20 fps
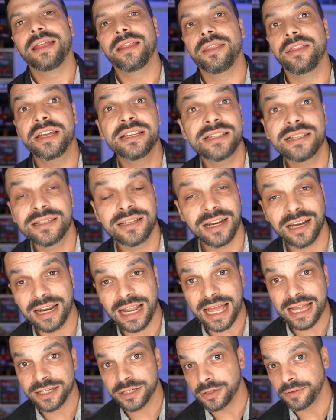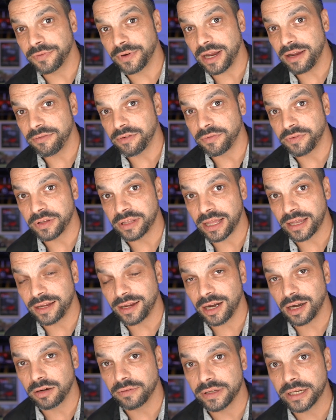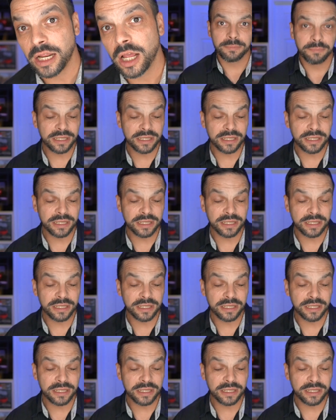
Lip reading: this is going to last you forever if you take care of it.